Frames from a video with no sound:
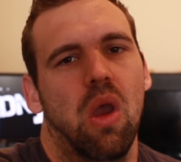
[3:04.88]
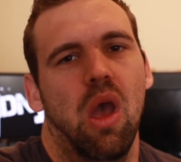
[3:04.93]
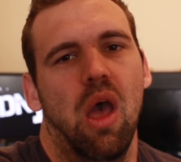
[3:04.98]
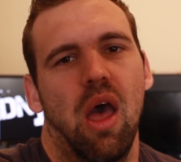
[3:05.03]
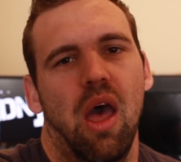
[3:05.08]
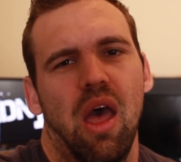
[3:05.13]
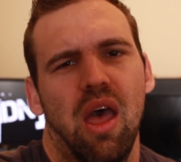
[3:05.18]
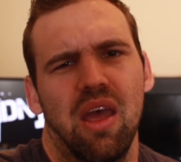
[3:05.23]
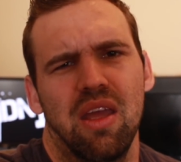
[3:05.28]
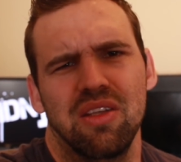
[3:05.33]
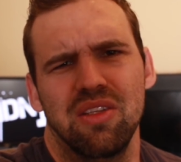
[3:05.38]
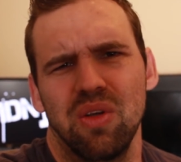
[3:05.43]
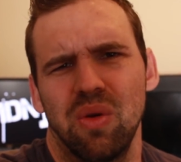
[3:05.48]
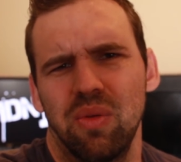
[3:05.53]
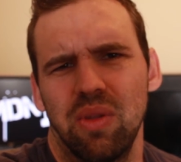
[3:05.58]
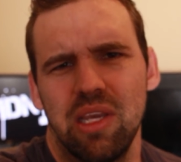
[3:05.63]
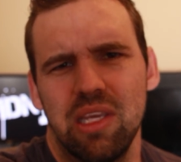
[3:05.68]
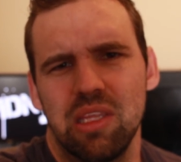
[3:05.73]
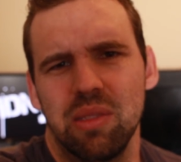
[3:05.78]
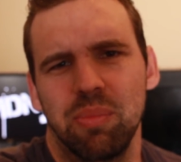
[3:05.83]
Uh,
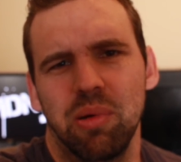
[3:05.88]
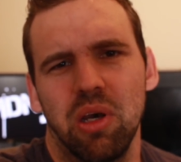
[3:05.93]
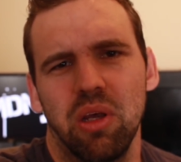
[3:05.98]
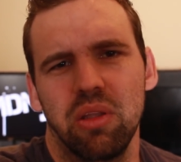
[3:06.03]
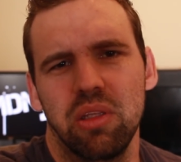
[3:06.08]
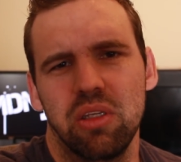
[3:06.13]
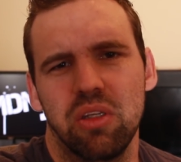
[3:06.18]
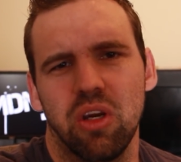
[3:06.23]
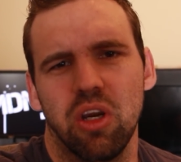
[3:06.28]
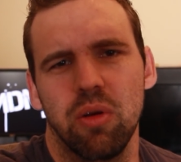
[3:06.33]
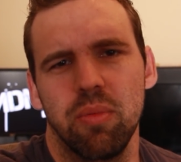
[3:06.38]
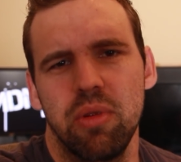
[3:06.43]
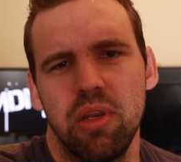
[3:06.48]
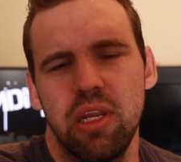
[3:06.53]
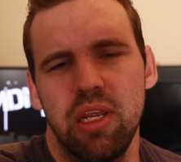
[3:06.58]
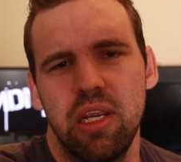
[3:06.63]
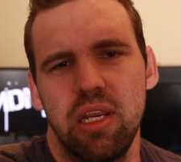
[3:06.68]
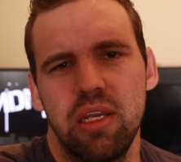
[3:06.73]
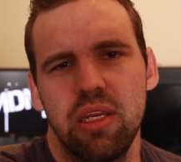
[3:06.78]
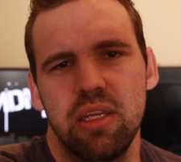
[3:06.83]
don't like the
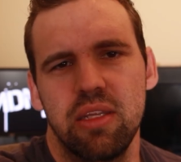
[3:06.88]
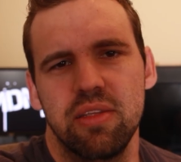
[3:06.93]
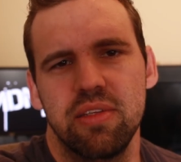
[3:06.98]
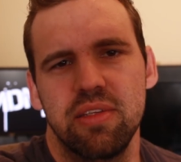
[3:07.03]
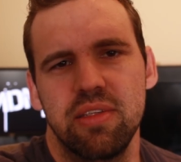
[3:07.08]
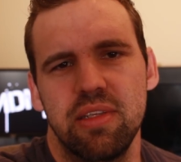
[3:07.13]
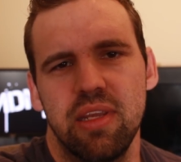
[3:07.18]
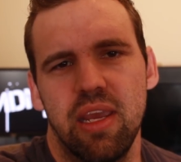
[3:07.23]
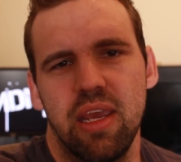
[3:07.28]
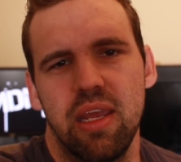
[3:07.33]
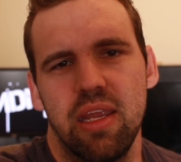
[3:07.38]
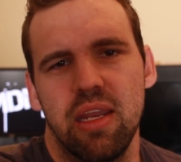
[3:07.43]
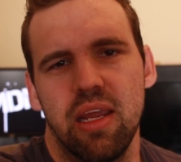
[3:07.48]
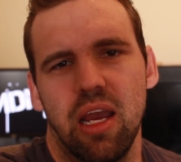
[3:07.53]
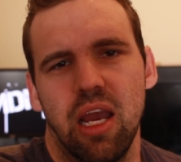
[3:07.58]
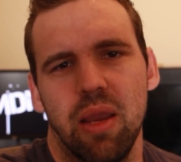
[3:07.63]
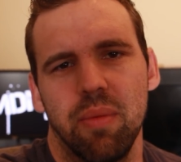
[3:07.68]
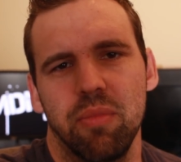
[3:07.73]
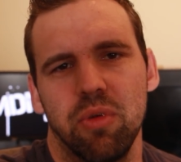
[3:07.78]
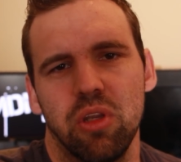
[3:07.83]
polycarbonate. Instead,
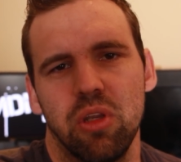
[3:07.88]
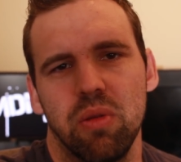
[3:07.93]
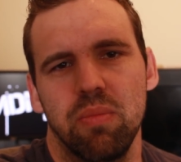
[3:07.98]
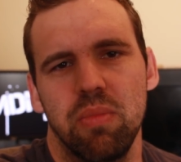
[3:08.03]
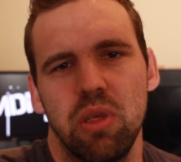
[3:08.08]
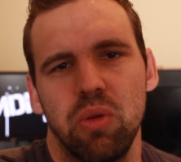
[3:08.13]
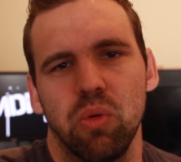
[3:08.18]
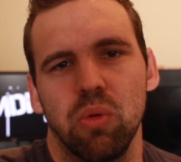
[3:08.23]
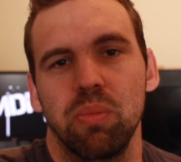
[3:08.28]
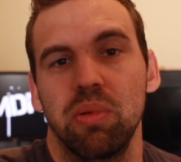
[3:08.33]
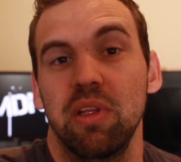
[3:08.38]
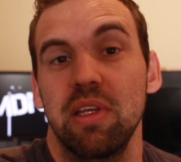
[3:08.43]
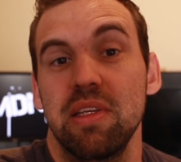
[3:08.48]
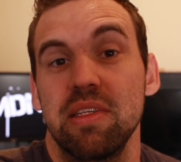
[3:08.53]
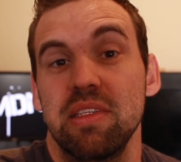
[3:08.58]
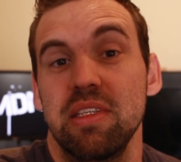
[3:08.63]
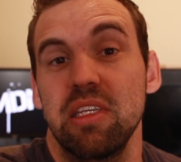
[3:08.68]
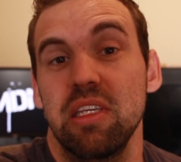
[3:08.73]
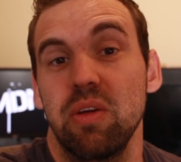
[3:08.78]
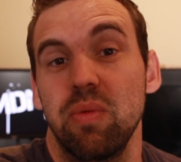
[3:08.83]
I'm going to be
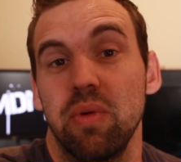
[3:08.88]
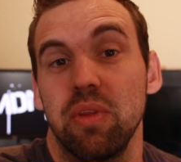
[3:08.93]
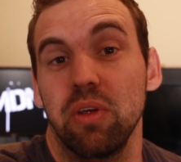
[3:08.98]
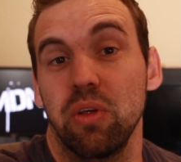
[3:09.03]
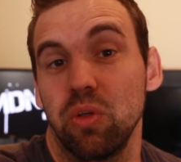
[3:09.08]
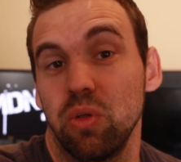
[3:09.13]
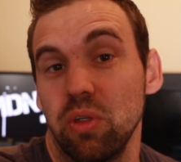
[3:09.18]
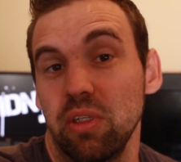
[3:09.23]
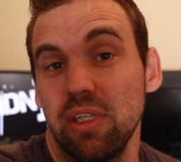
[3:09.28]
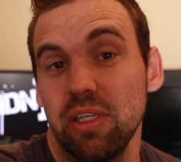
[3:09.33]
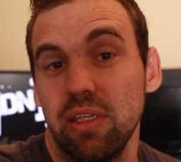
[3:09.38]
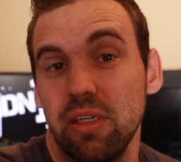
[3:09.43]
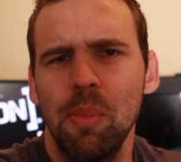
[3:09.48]
replacing it with acrylic.